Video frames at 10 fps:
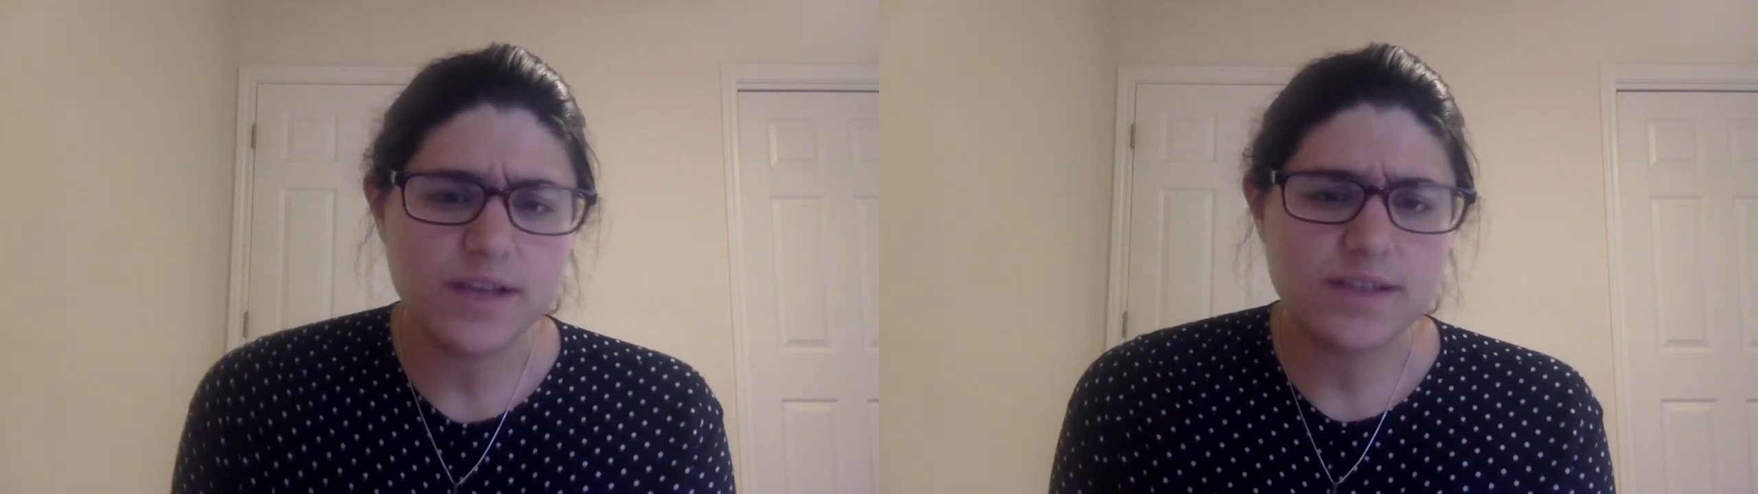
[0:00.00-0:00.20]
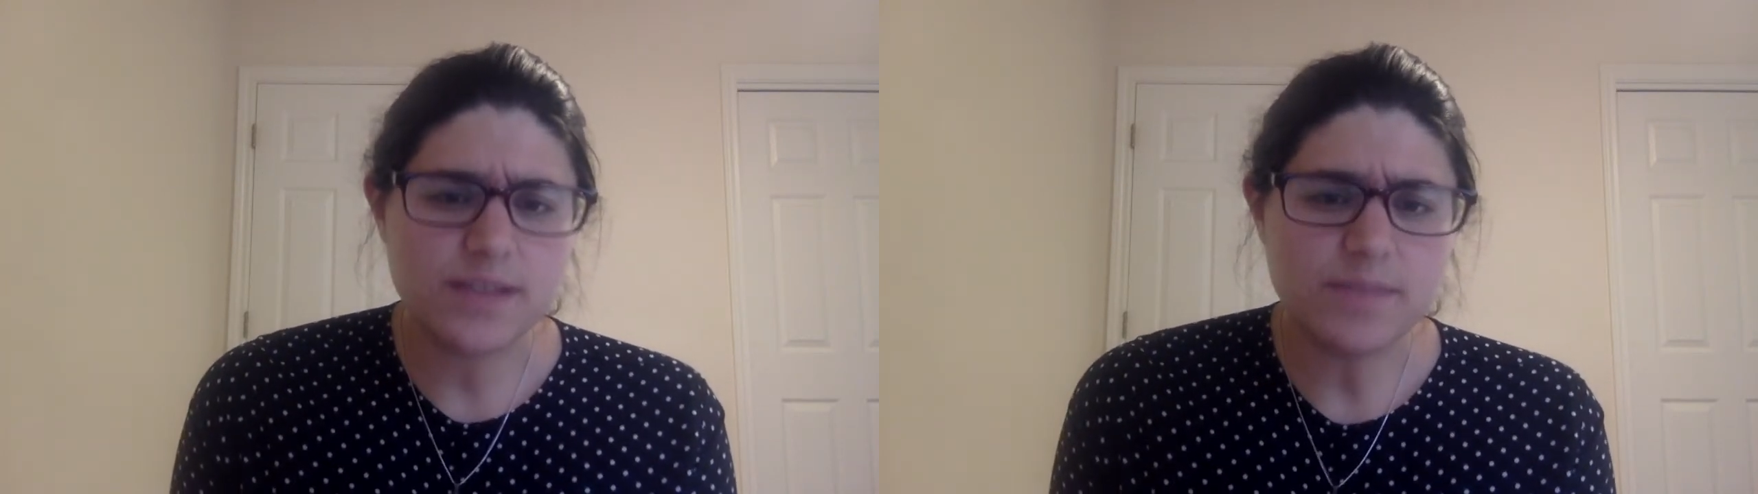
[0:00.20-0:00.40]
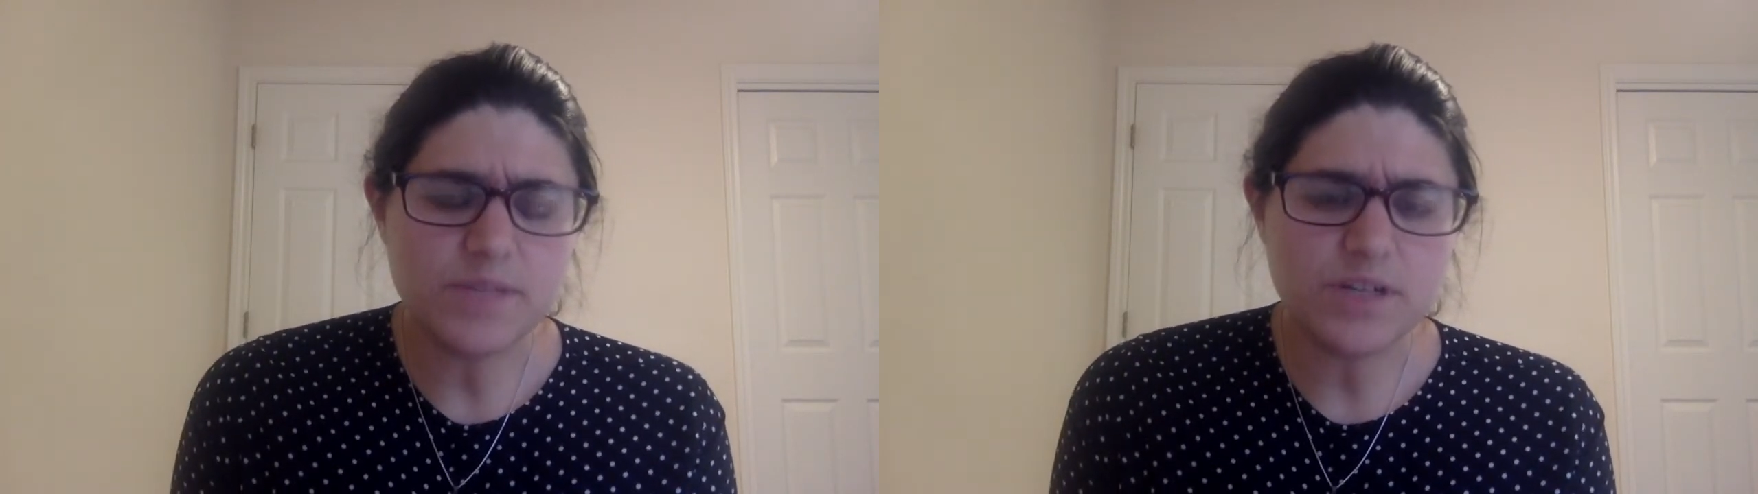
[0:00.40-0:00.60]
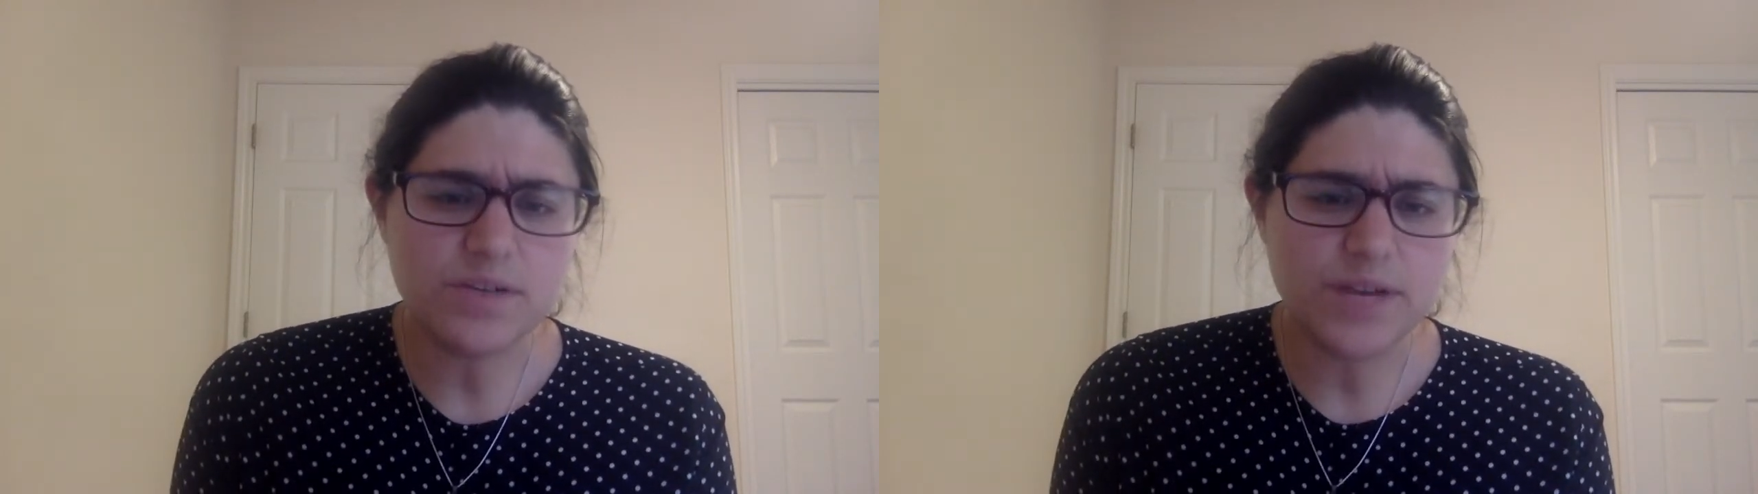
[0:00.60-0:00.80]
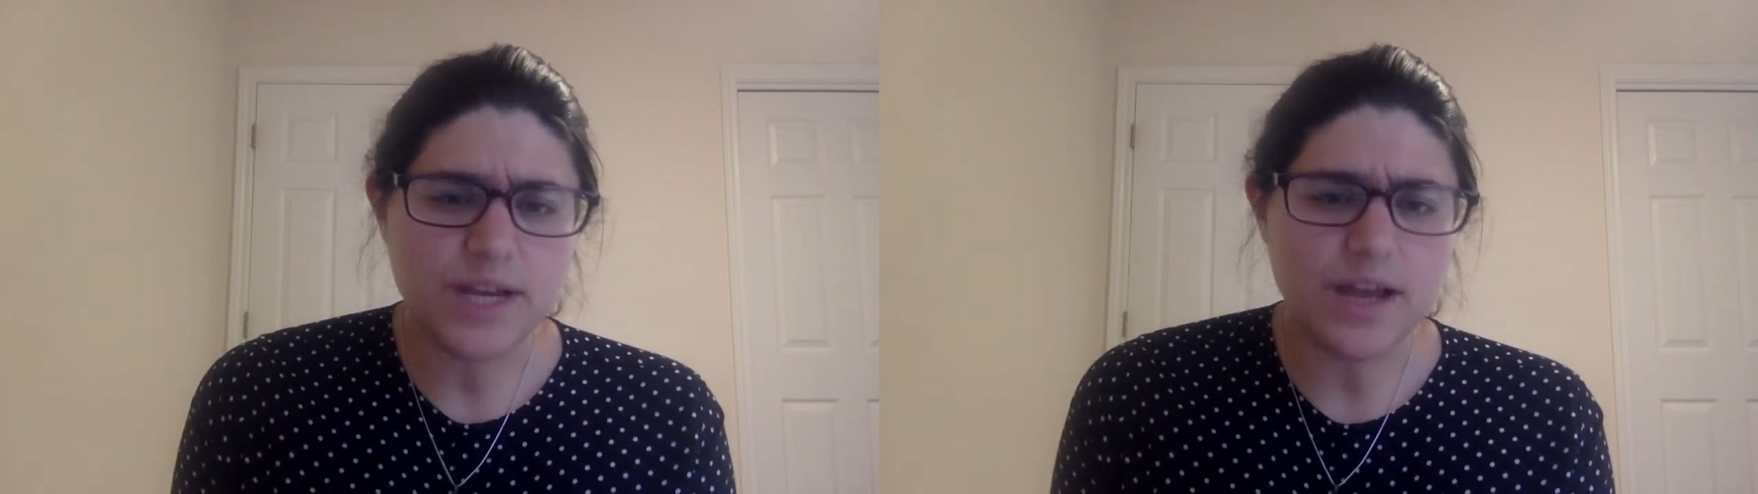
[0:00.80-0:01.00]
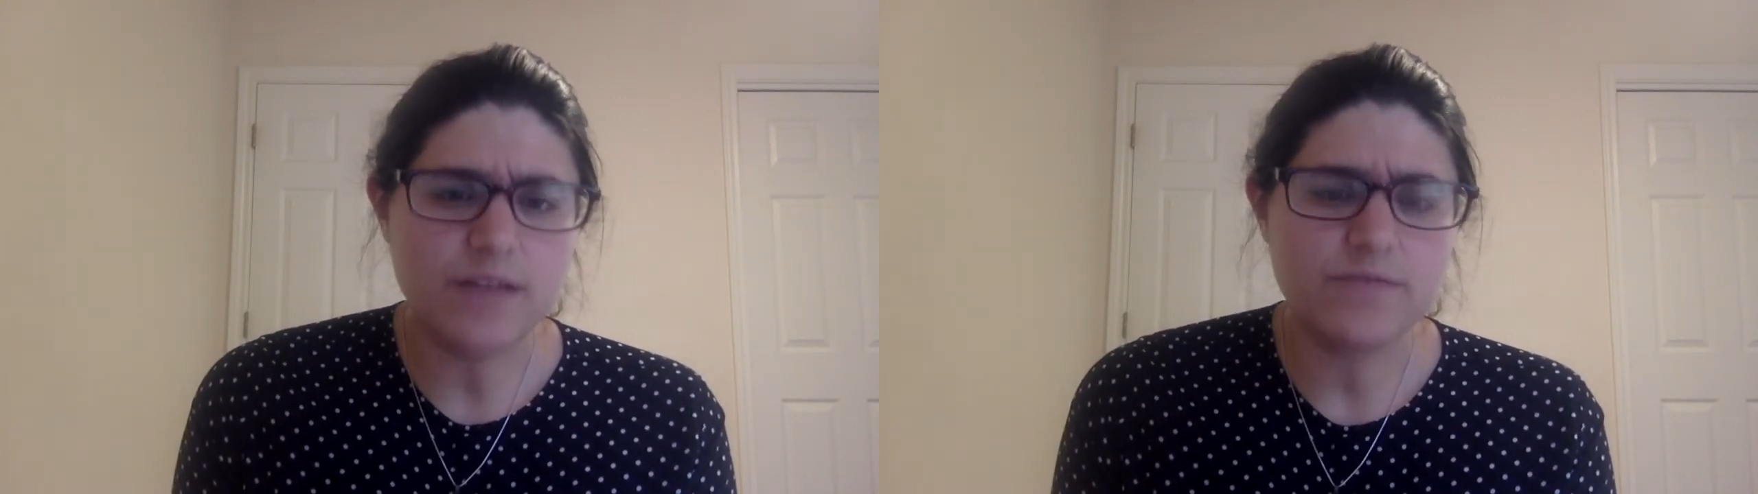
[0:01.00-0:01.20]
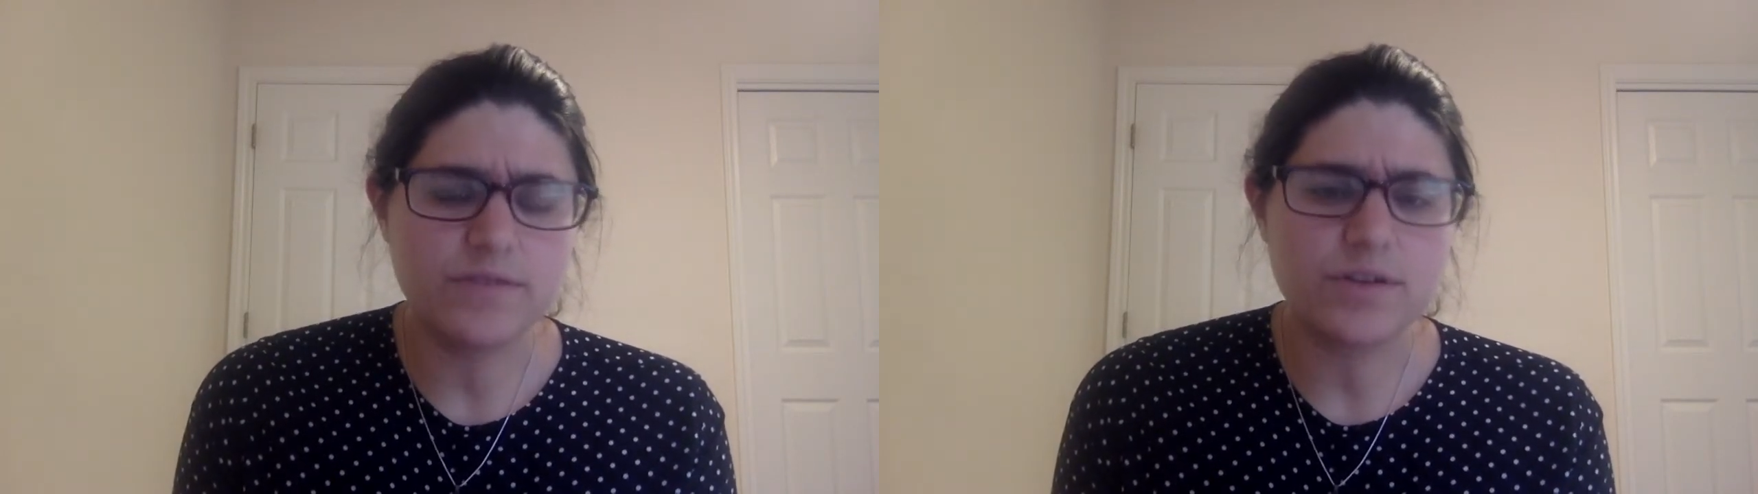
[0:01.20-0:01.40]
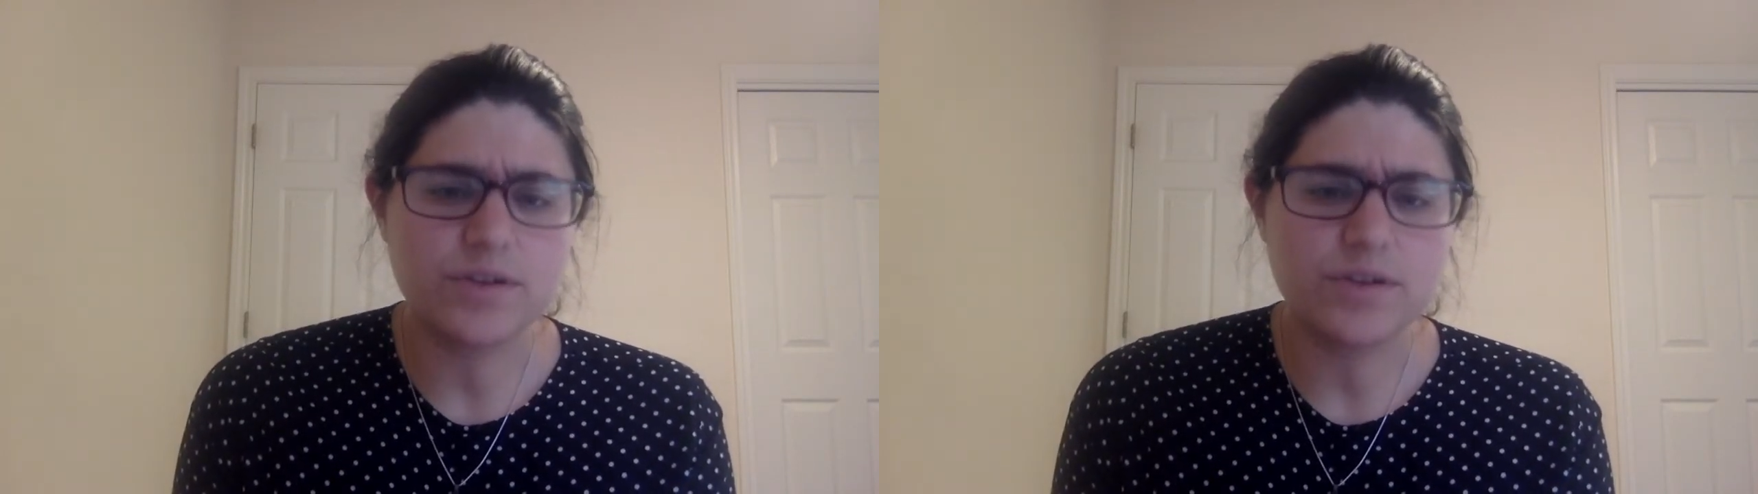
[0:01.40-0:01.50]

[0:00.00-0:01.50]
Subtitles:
some degree of